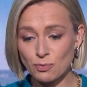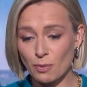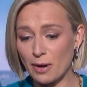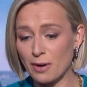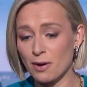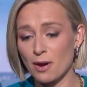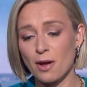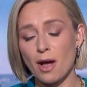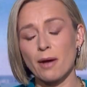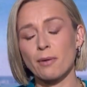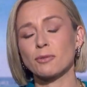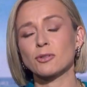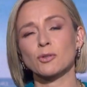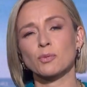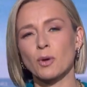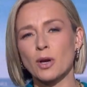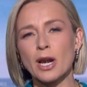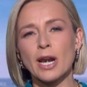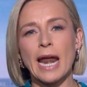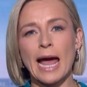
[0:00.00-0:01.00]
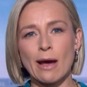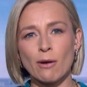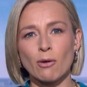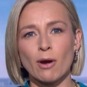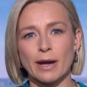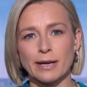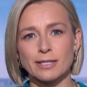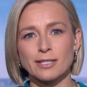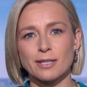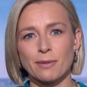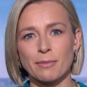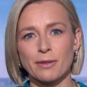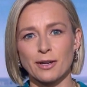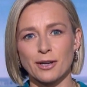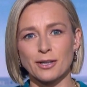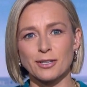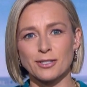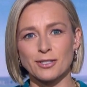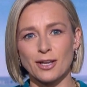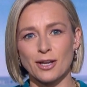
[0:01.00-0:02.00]
When I just want to outline some of the
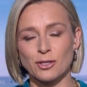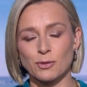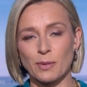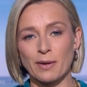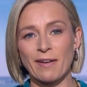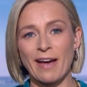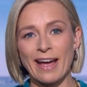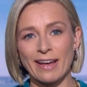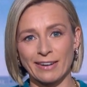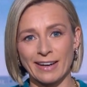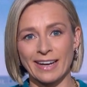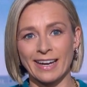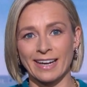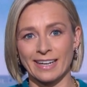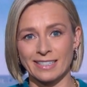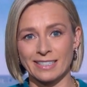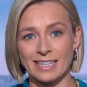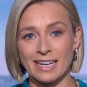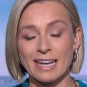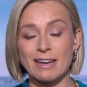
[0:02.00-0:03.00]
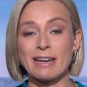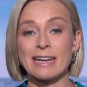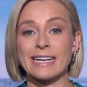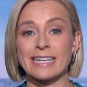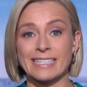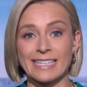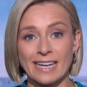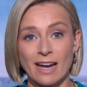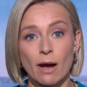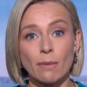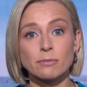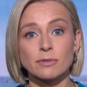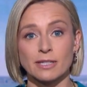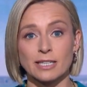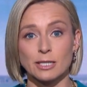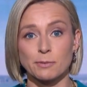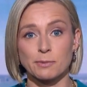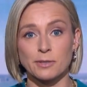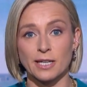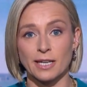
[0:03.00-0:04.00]
concerns we had leading up to
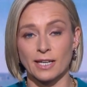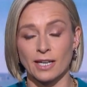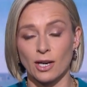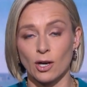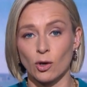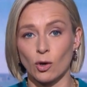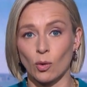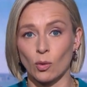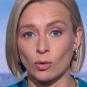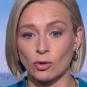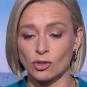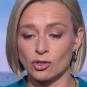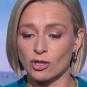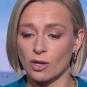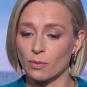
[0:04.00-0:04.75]
this particular launch.